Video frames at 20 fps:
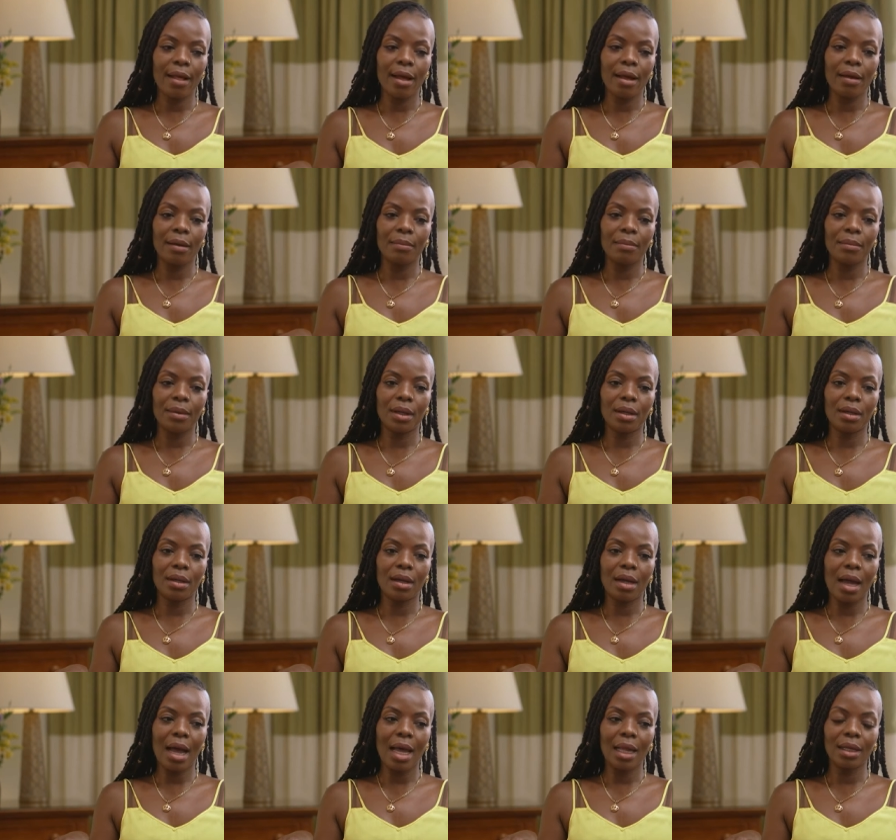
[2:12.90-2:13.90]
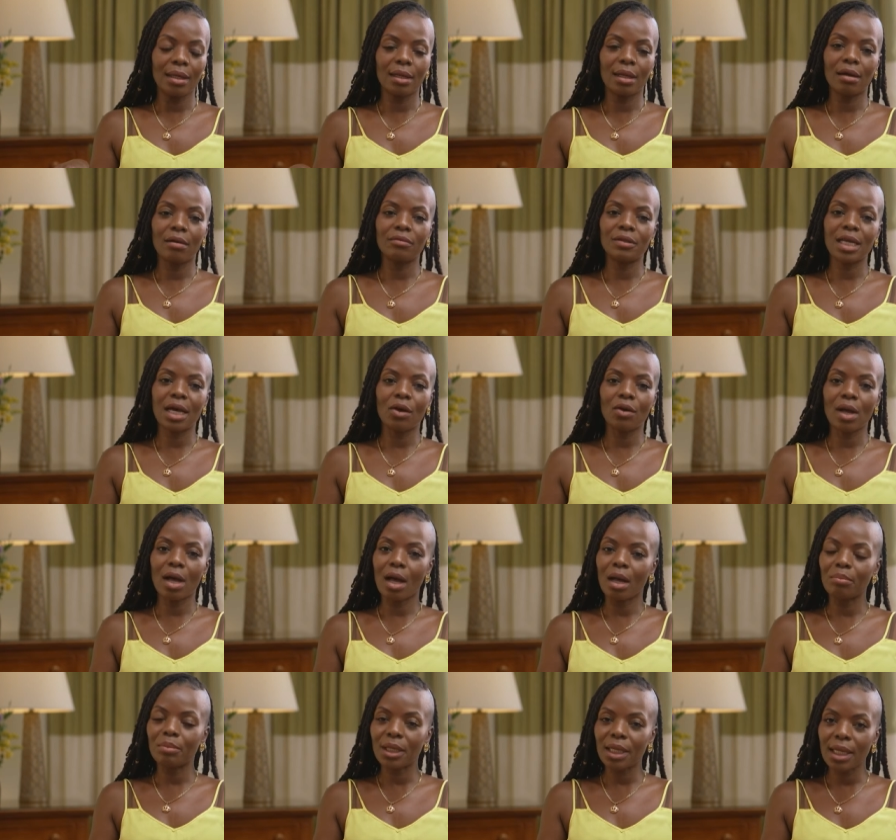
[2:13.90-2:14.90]
um, I loved how
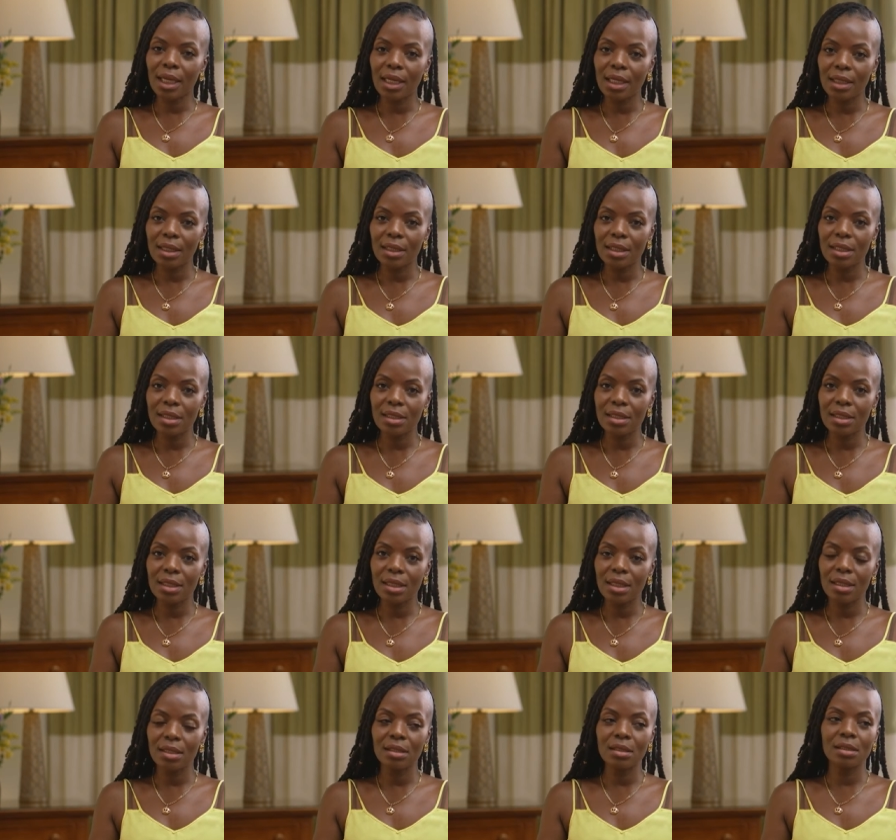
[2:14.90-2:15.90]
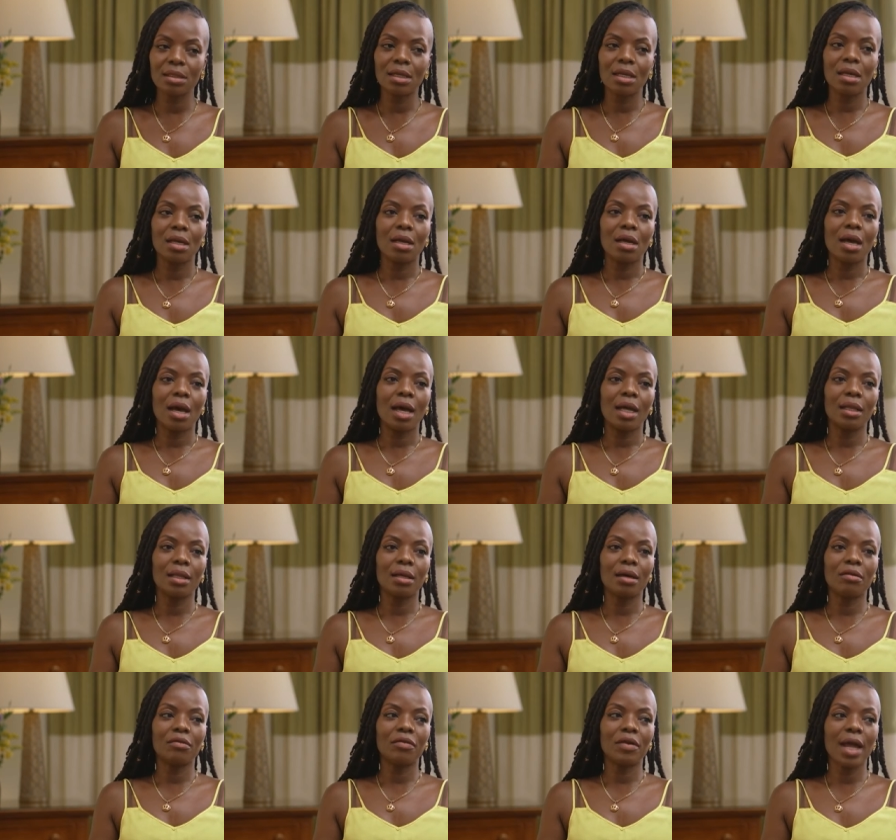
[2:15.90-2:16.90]
complicated Niecy is. I
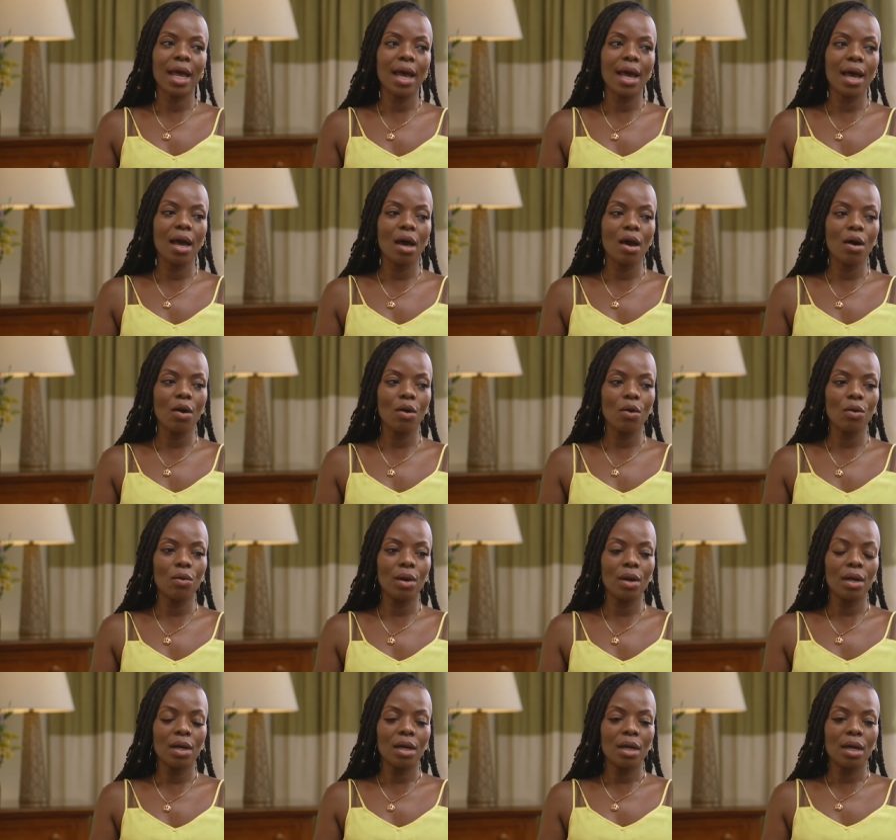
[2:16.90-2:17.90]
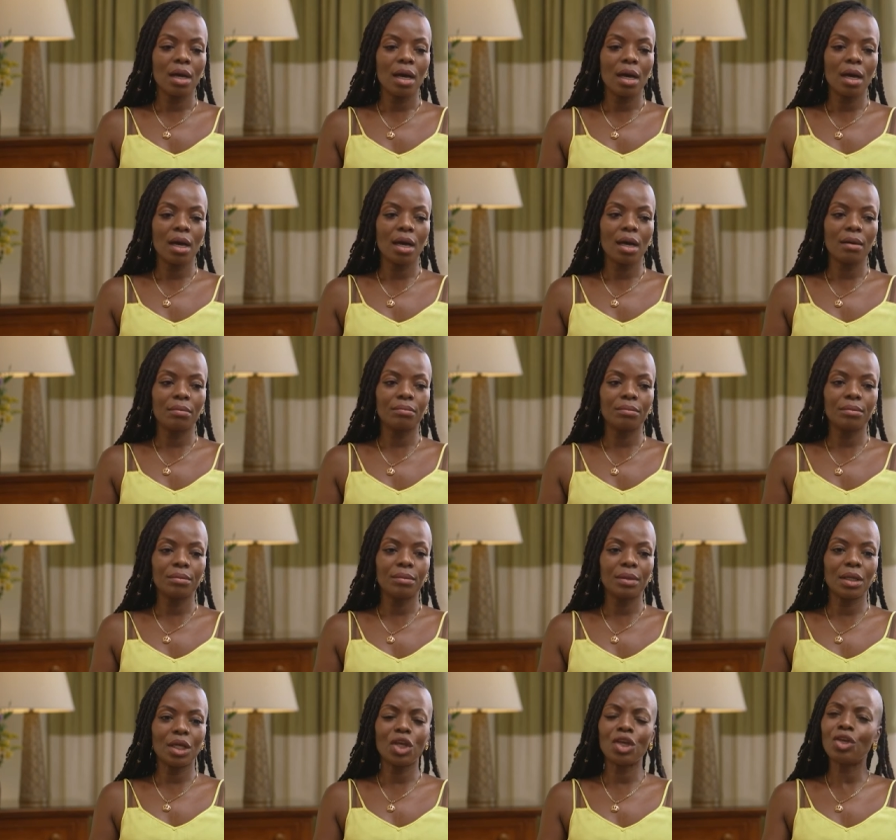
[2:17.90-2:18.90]
love how um,
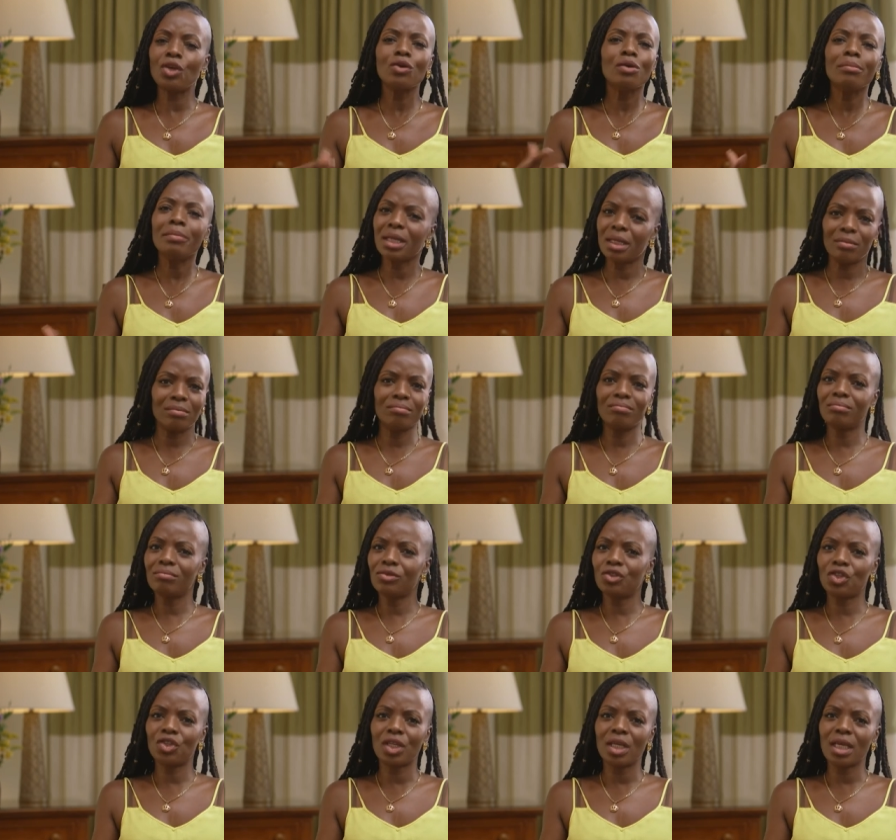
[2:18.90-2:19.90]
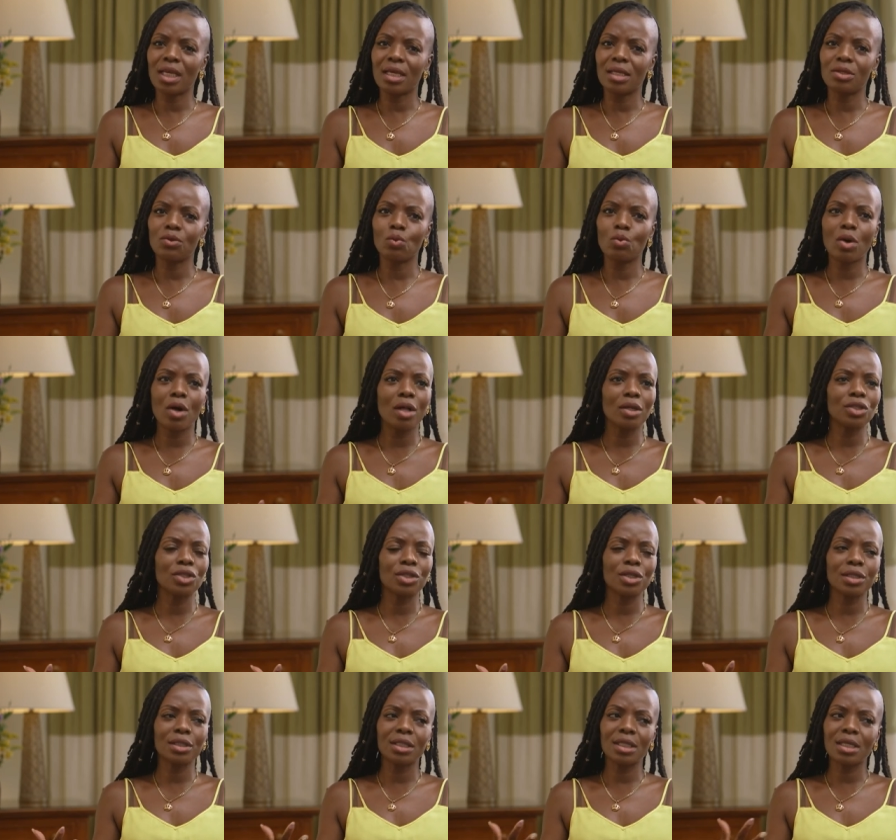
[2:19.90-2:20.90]
human she is.
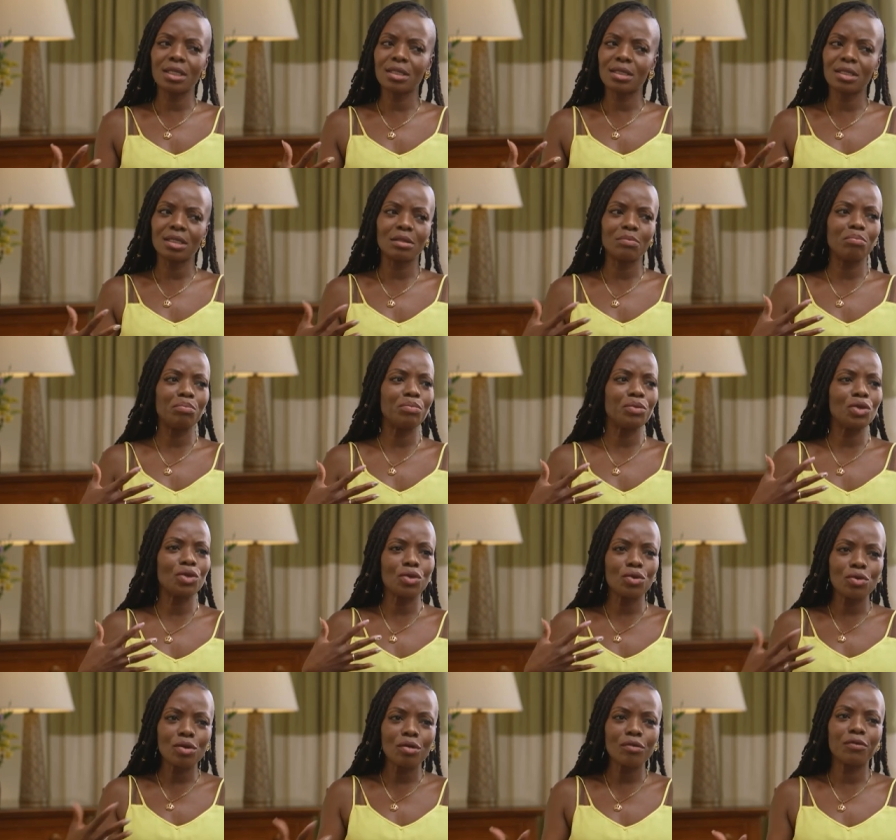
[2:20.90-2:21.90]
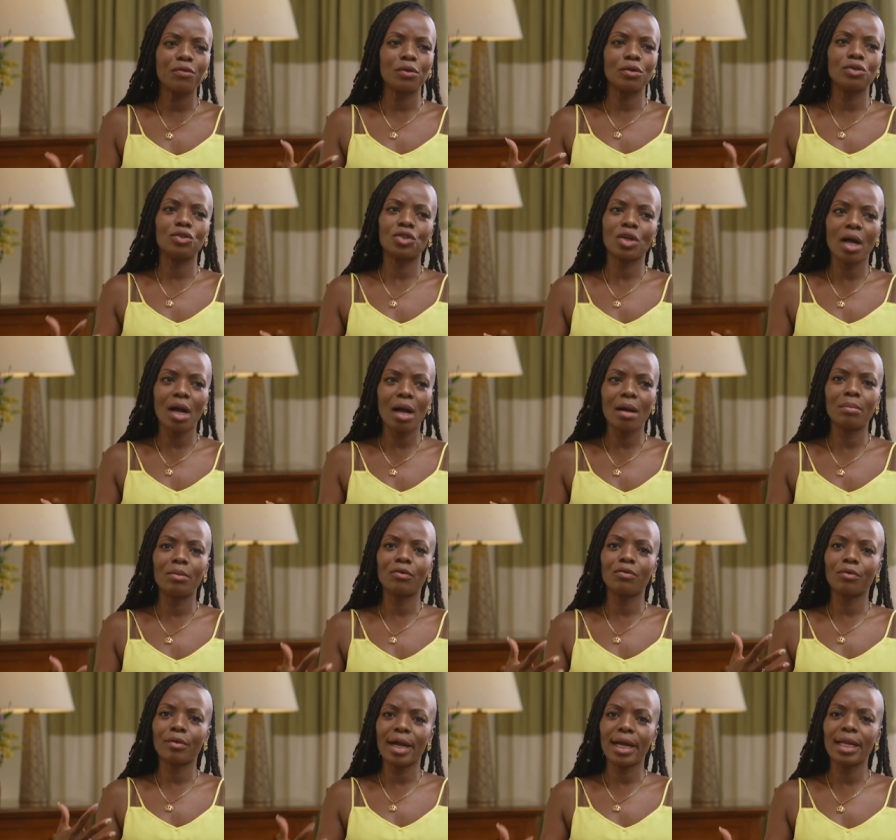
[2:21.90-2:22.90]
Walter mm. does this beautiful job
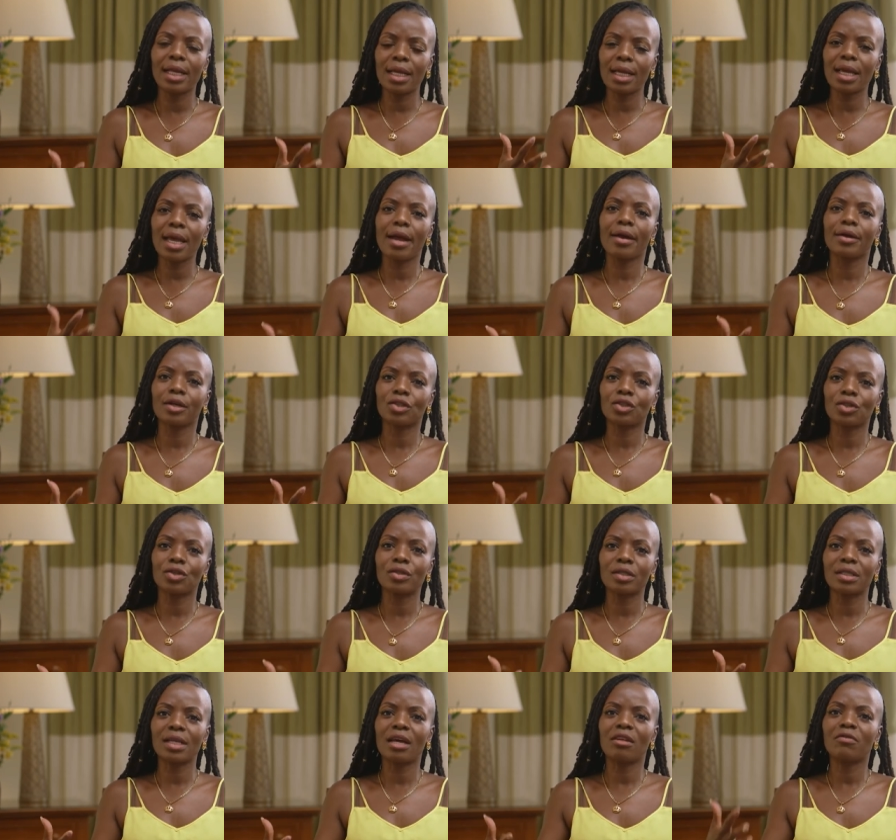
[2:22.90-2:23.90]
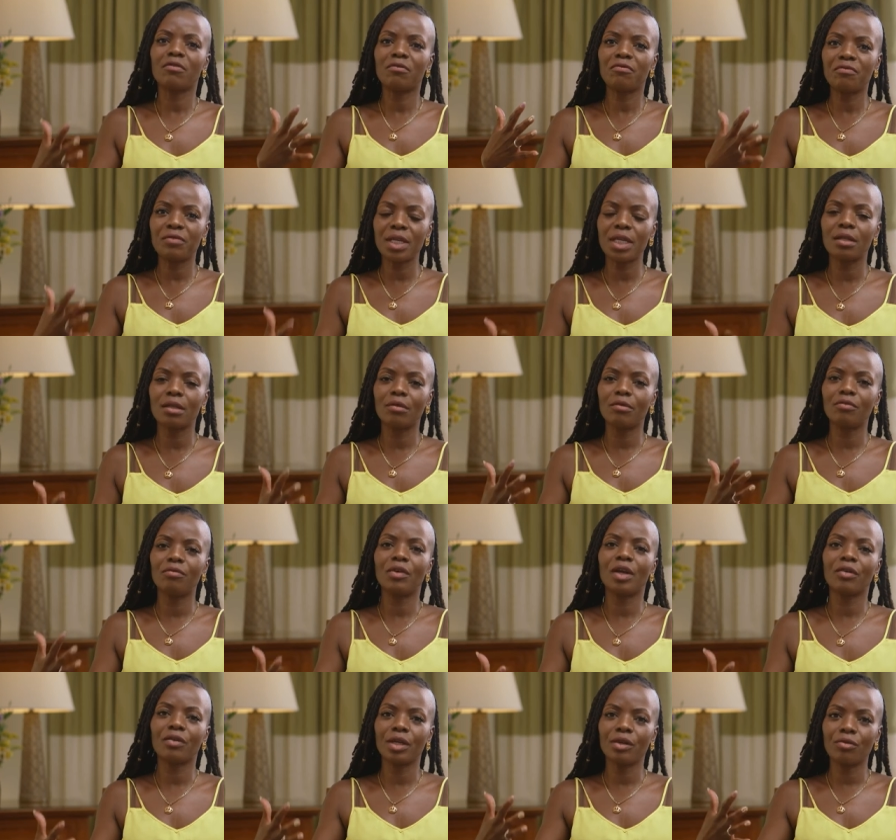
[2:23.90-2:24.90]
of writing characters that feel
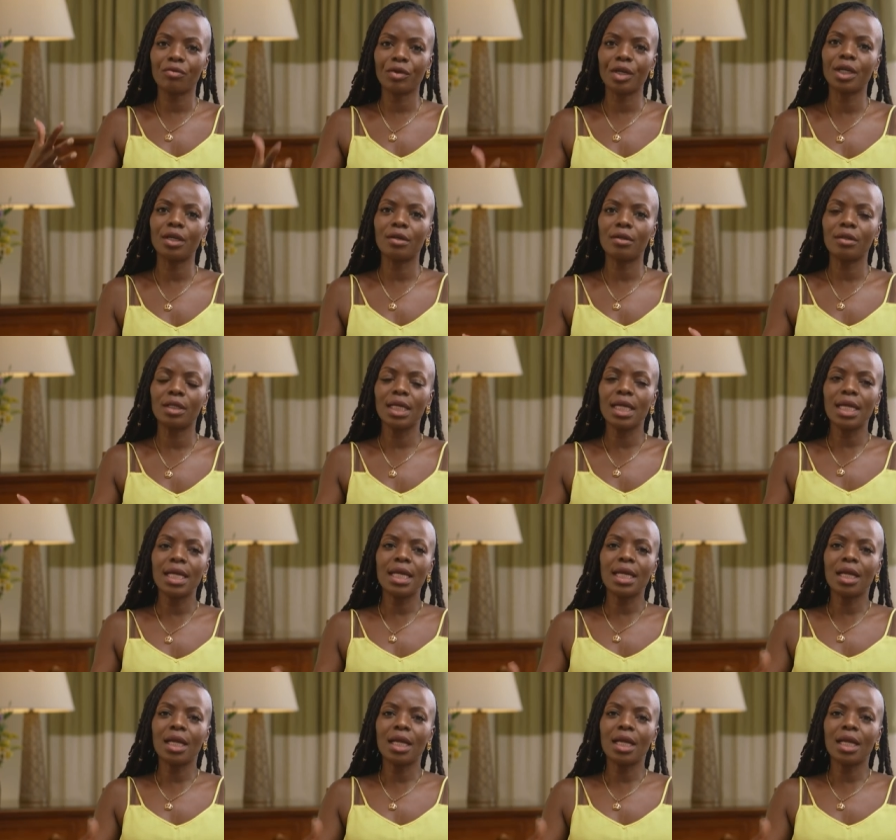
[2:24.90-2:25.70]
very real